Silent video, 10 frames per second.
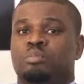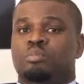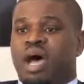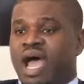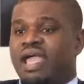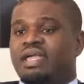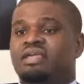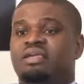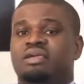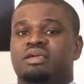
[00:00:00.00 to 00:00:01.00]
by
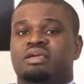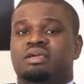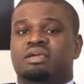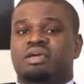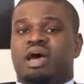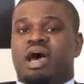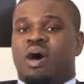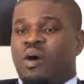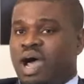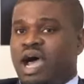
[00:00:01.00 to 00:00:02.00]

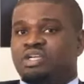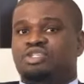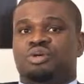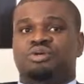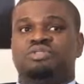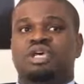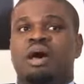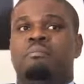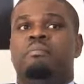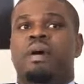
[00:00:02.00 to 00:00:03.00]
our actions
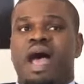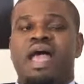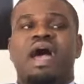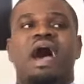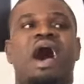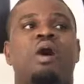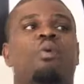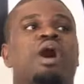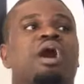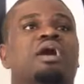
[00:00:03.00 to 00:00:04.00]
and by
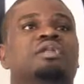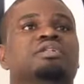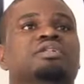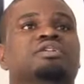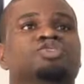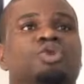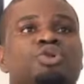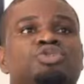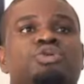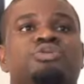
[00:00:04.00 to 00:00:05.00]
our
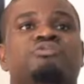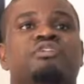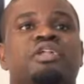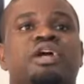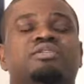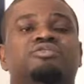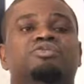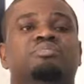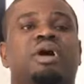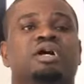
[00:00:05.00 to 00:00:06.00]
discussion, referring her
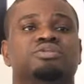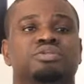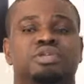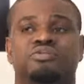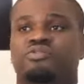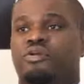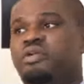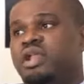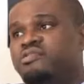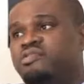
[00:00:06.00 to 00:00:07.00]
back to the
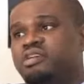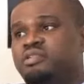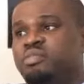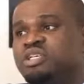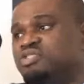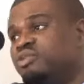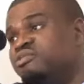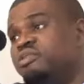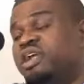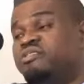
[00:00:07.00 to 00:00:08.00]
Foreign Affairs, the Ministry of
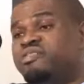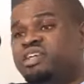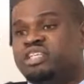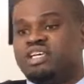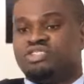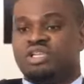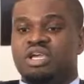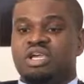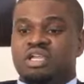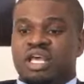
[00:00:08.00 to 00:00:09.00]
Foreign Affairs
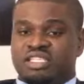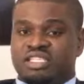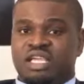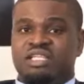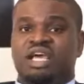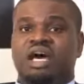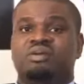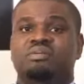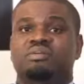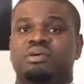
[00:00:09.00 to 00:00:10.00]
that sent her
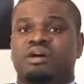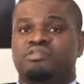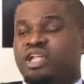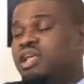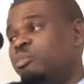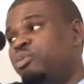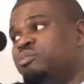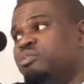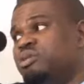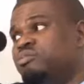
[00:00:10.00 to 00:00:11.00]
after the
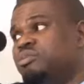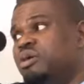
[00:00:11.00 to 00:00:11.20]
appointment